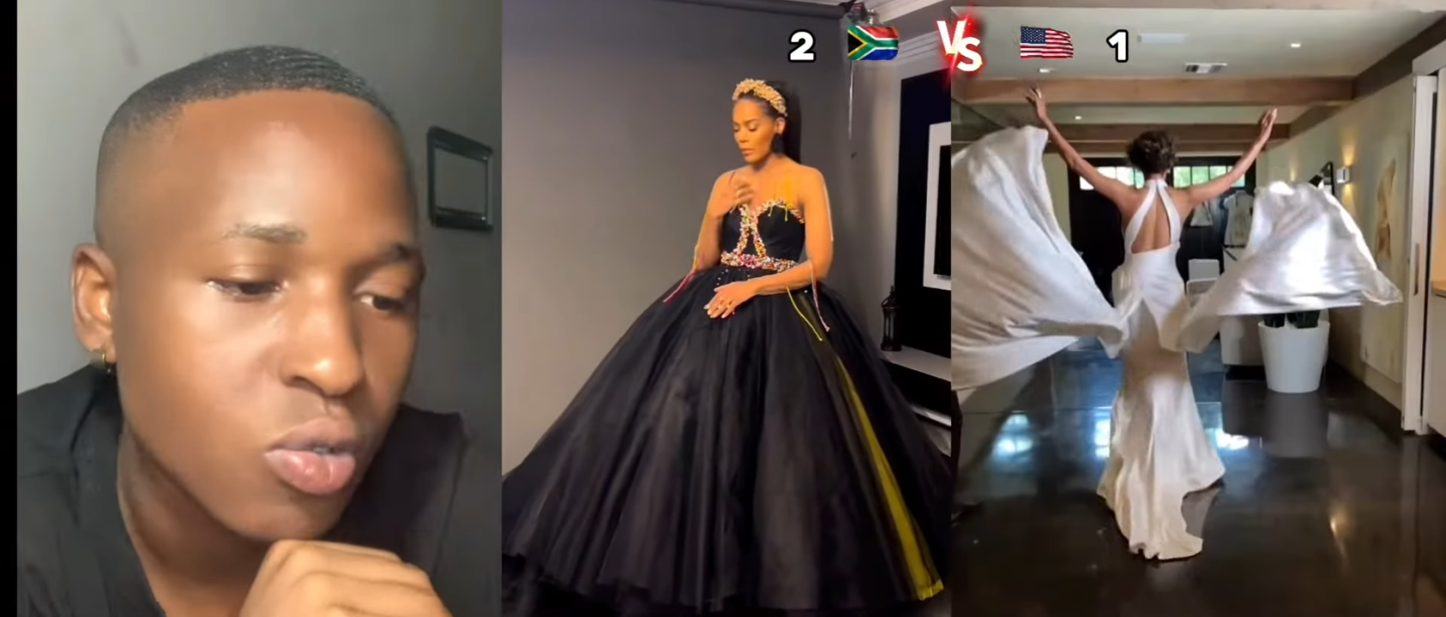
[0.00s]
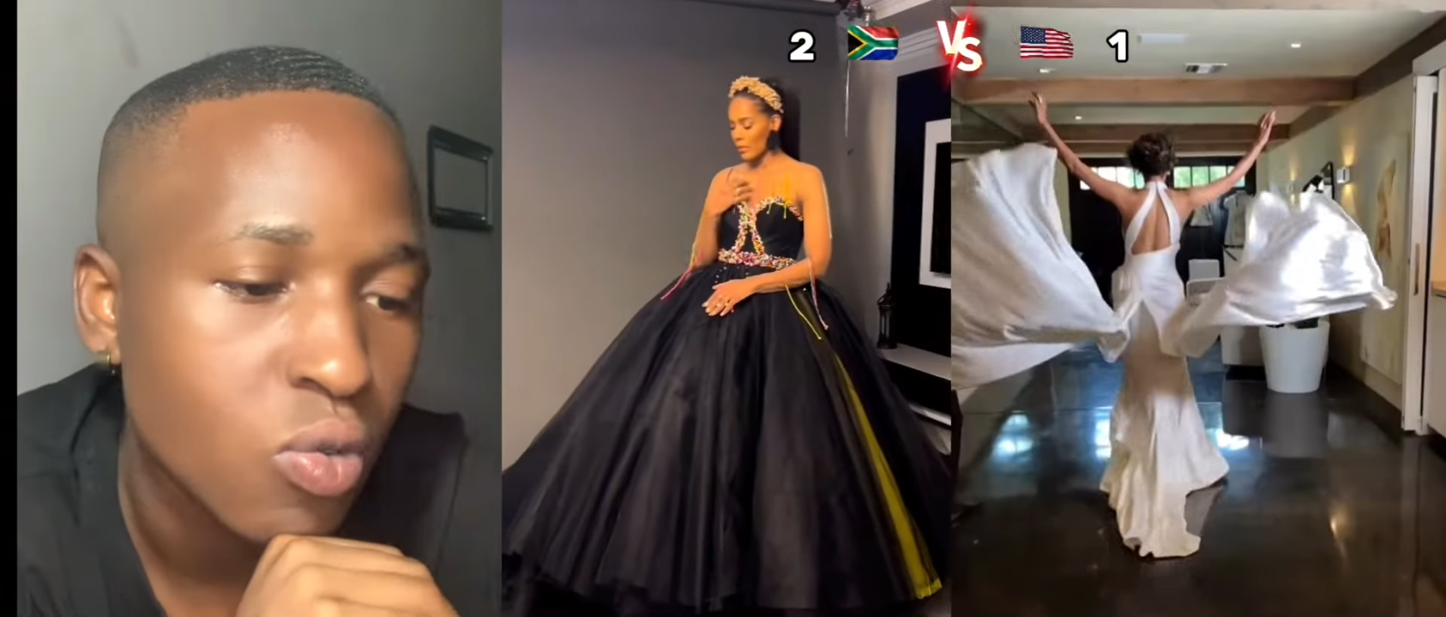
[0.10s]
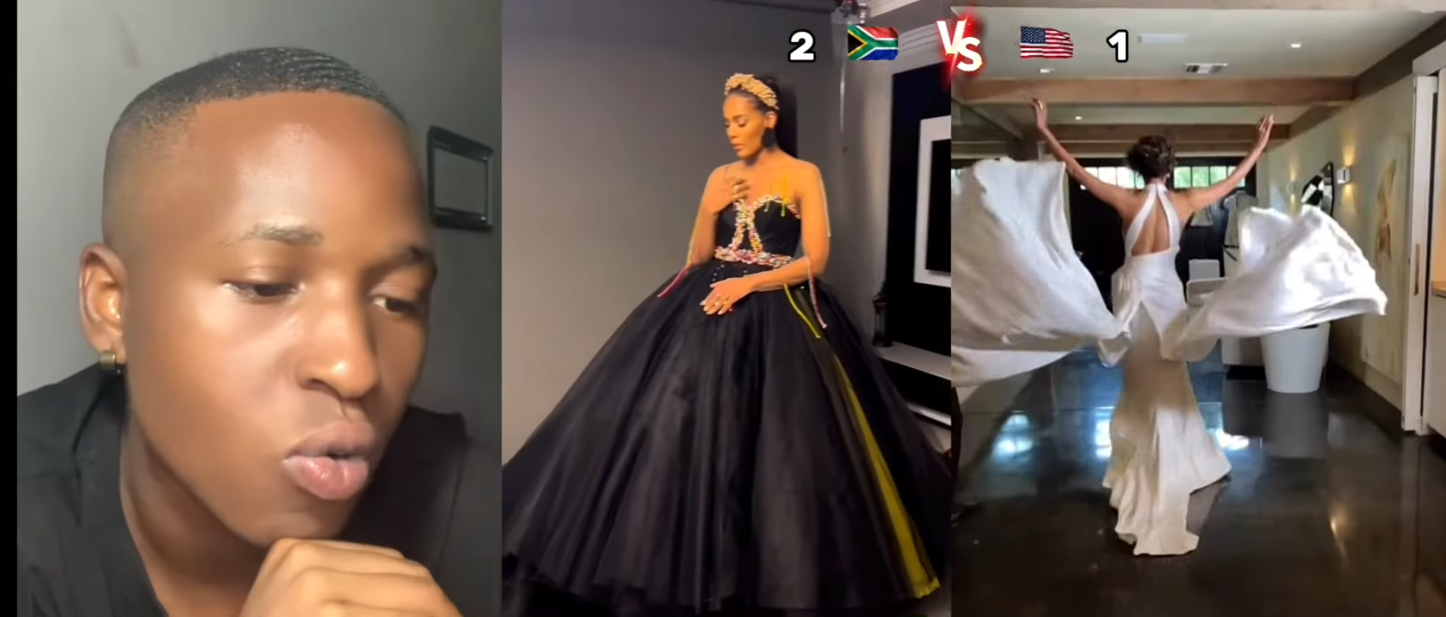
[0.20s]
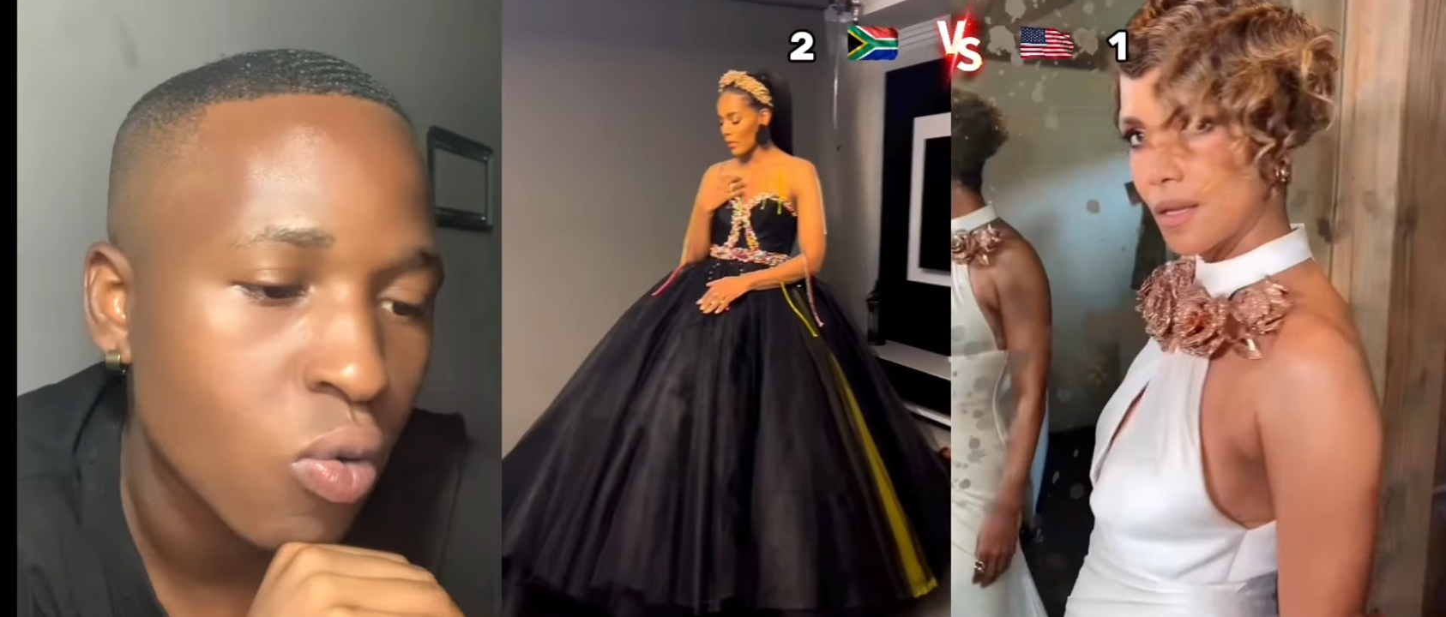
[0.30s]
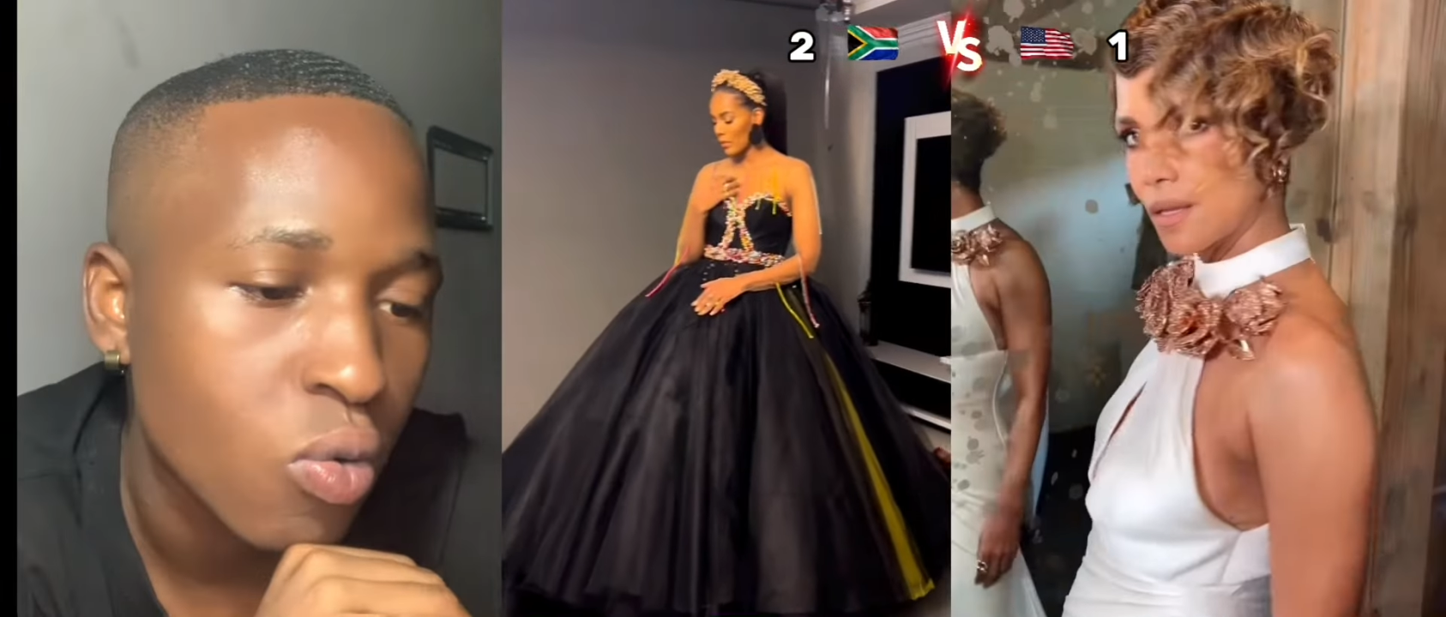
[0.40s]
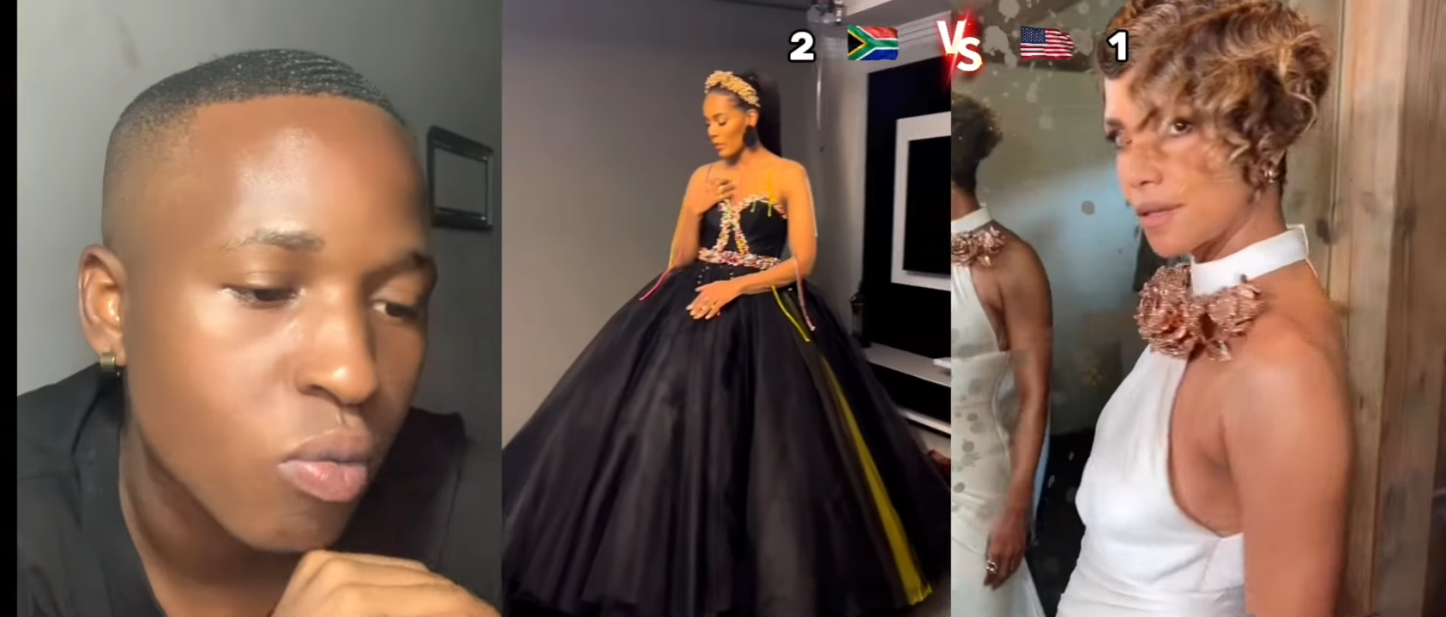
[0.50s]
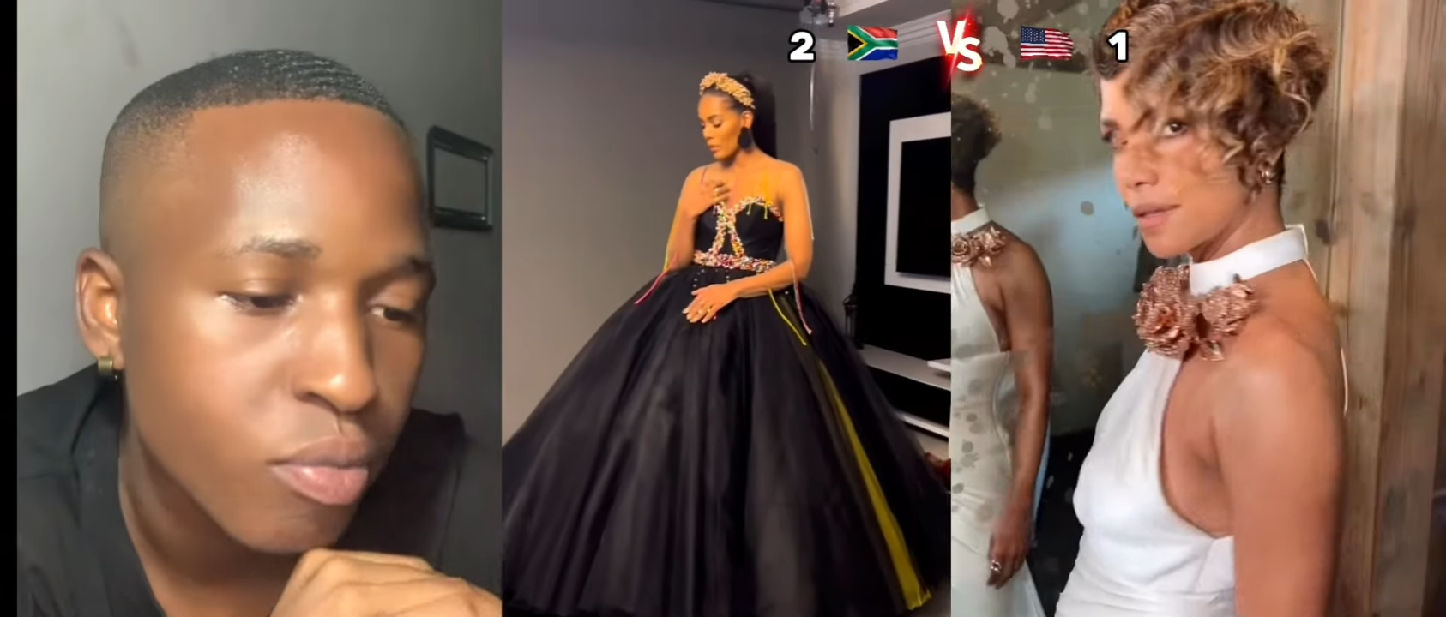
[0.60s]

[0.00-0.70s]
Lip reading: you all